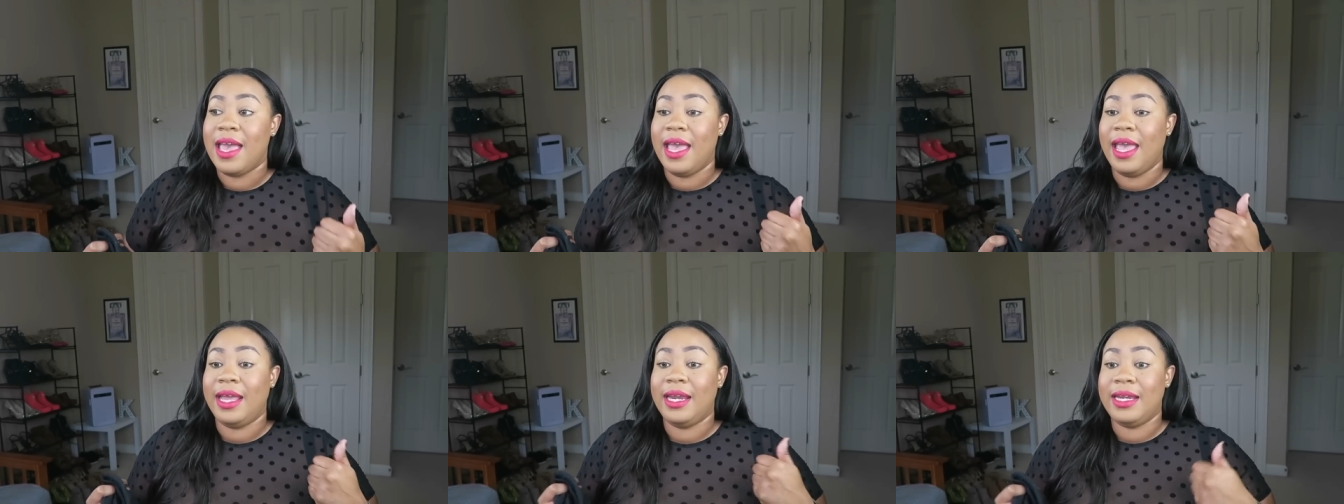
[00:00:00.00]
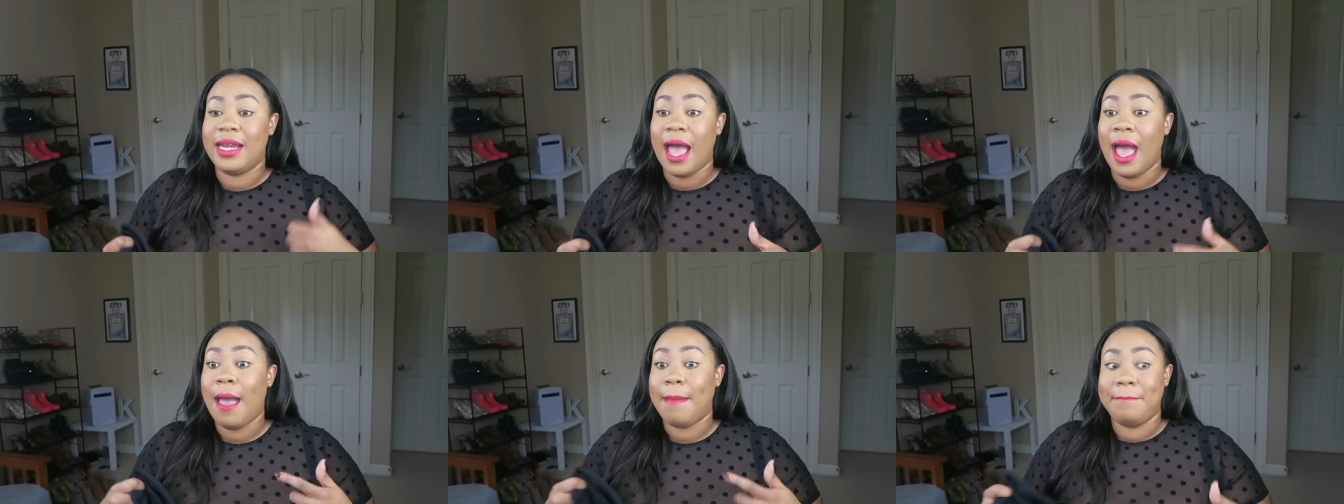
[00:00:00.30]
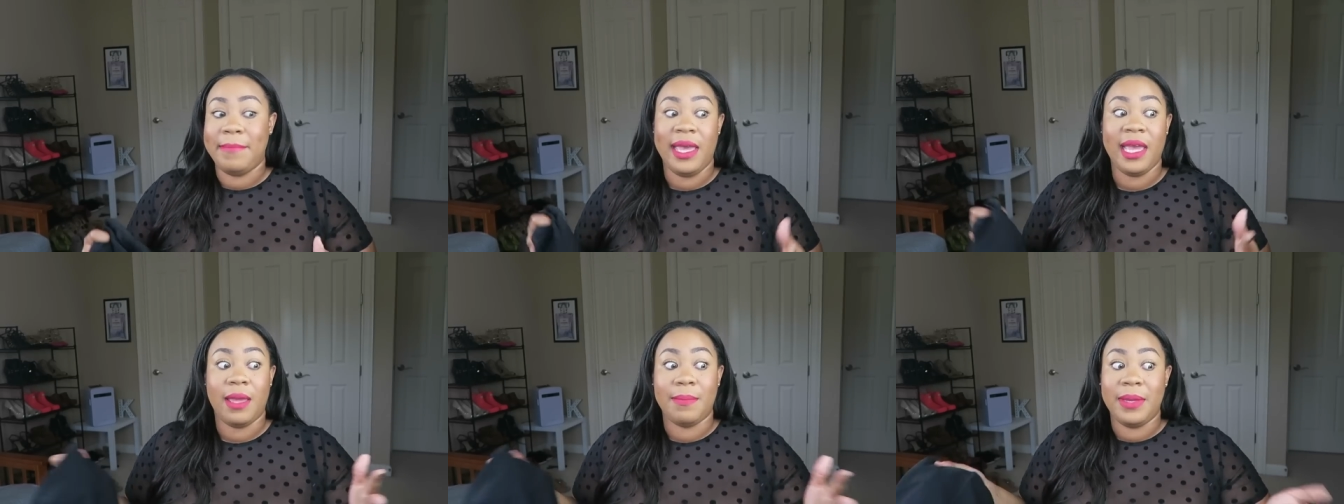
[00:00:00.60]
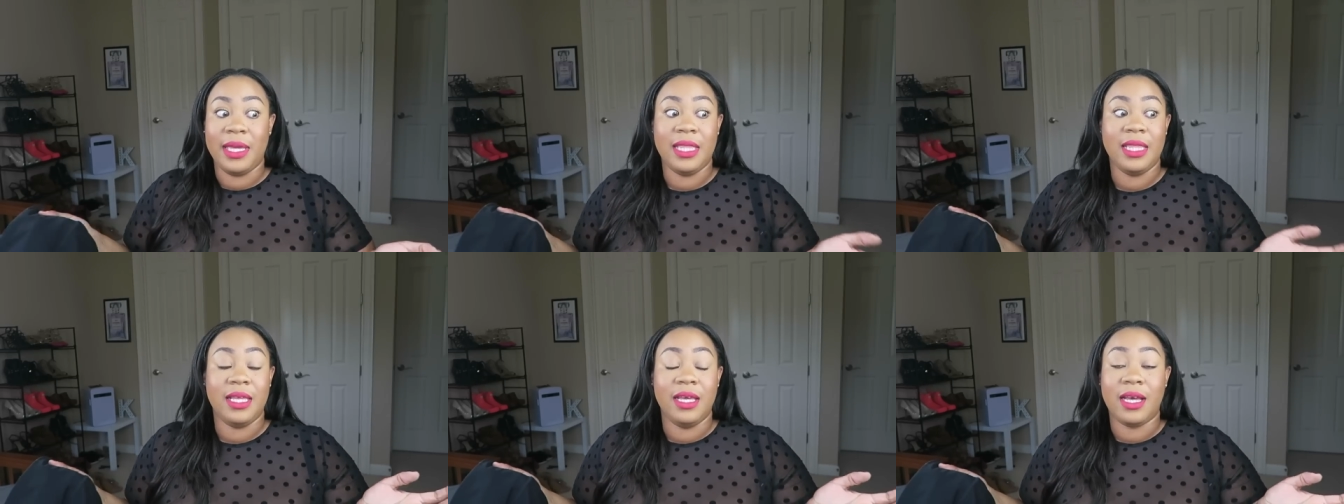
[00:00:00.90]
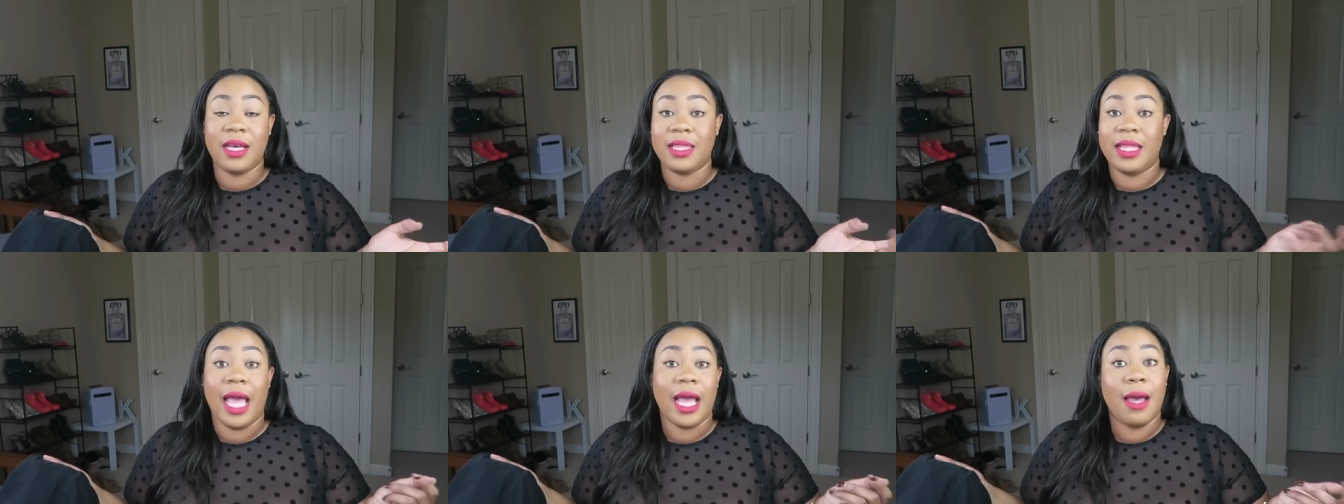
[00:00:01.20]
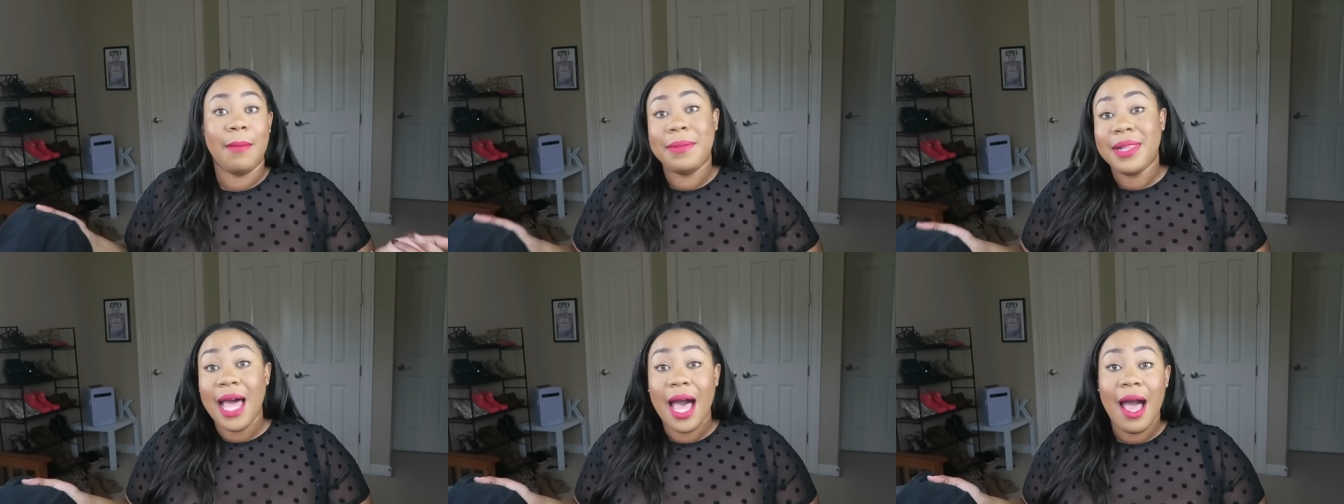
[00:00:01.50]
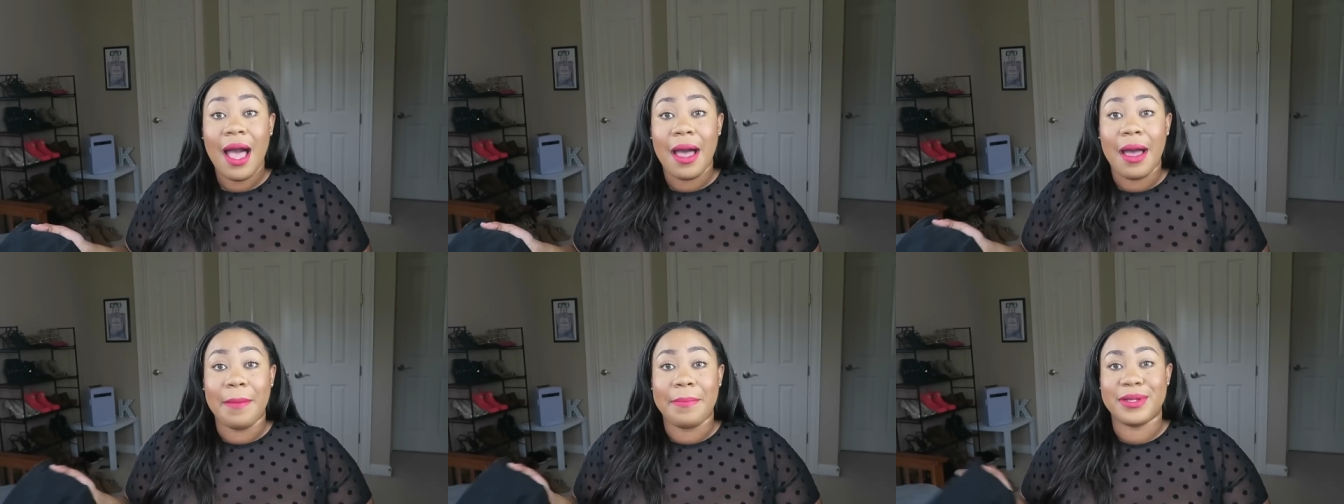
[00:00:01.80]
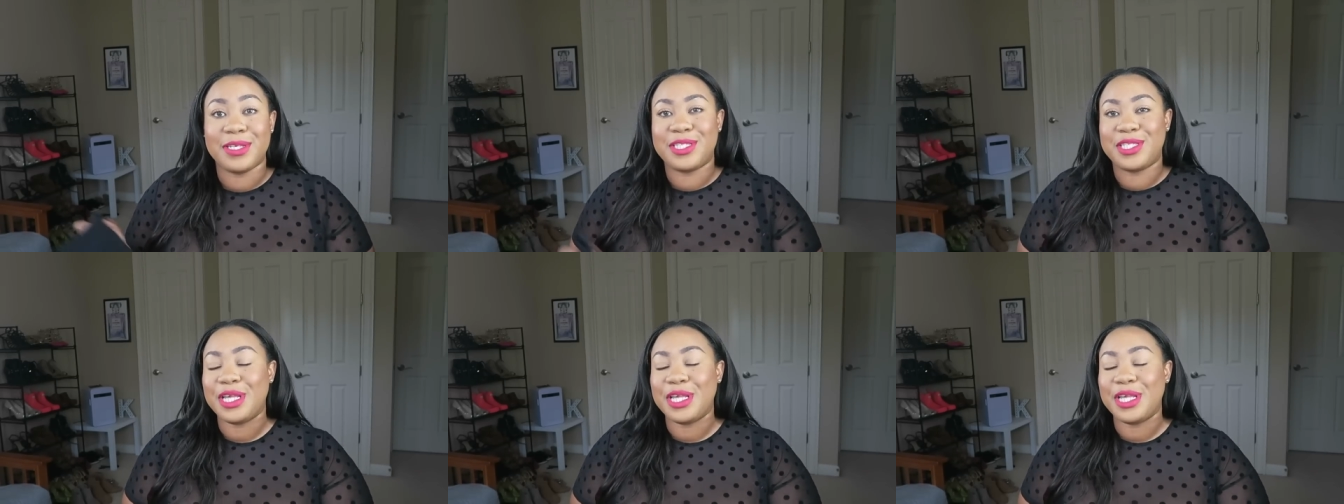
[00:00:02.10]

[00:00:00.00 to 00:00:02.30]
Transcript: and not make me look like a blob.